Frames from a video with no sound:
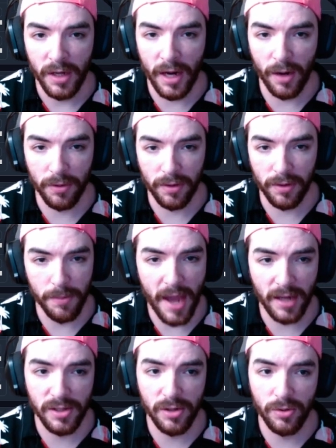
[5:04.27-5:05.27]
Now, with the
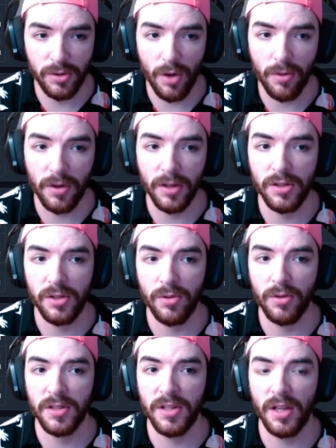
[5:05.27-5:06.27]
max new tokens, you
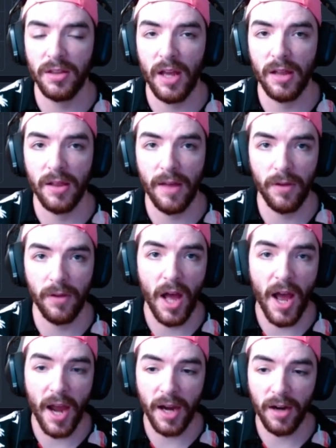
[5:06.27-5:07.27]
can set that level
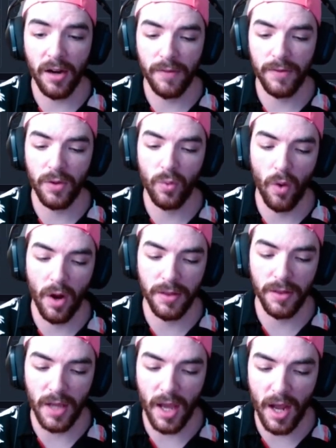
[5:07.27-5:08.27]
higher if you
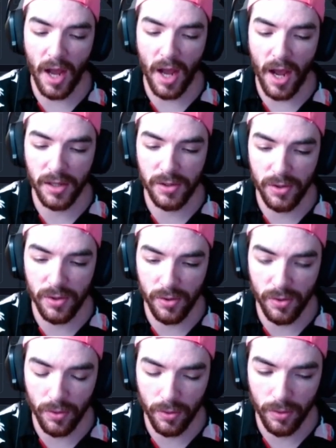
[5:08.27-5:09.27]
want the AI
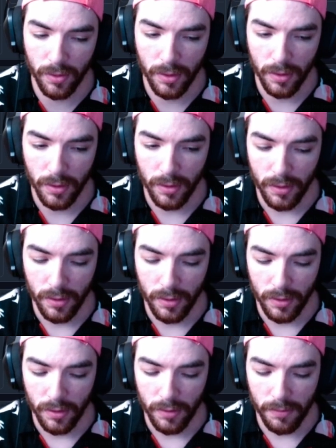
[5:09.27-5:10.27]
to
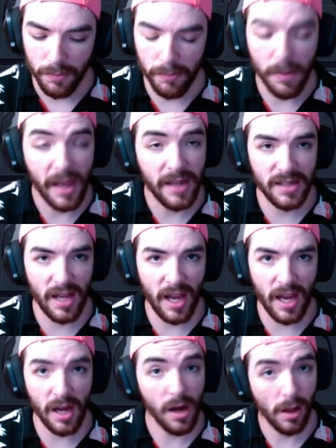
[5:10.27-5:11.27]

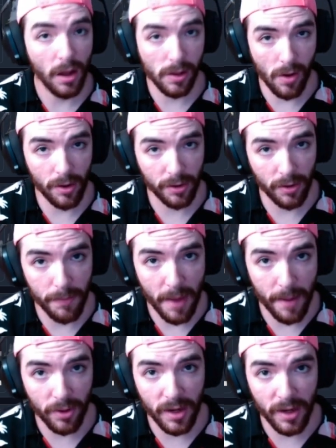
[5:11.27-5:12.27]
maintain a longer
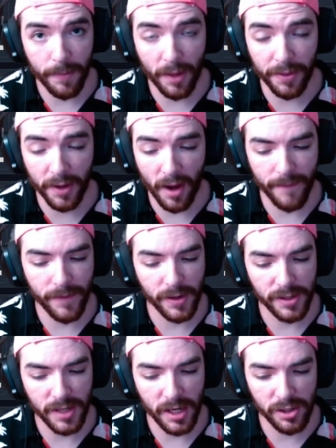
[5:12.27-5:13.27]
memory about the
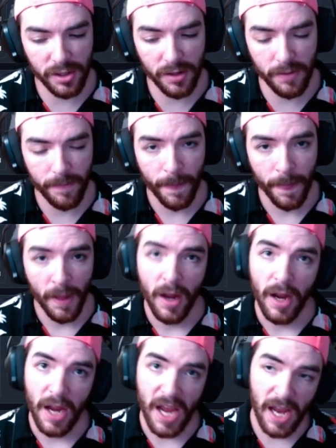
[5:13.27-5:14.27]
conversation.
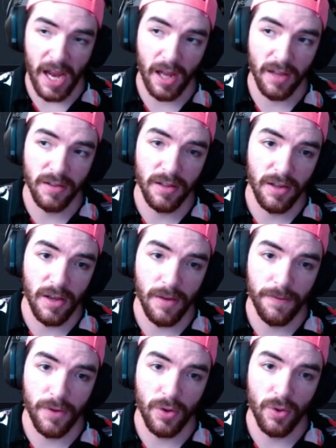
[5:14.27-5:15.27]
And
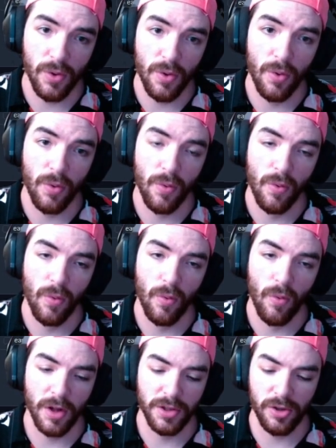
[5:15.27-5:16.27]
if you
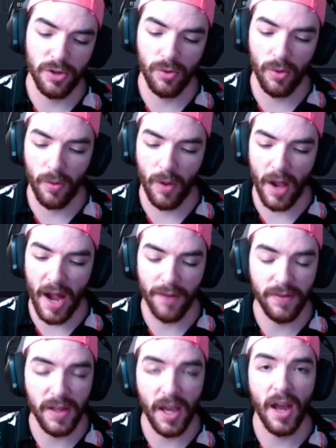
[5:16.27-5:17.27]
want to
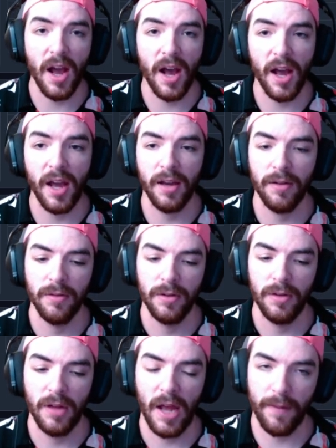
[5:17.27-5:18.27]
have the AI
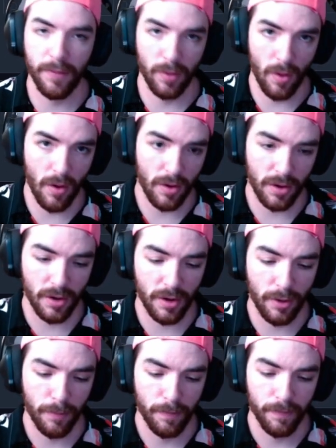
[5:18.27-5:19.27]
have
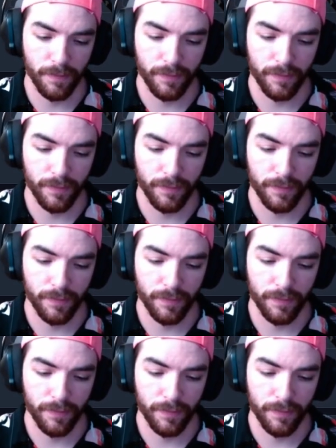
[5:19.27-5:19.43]
longer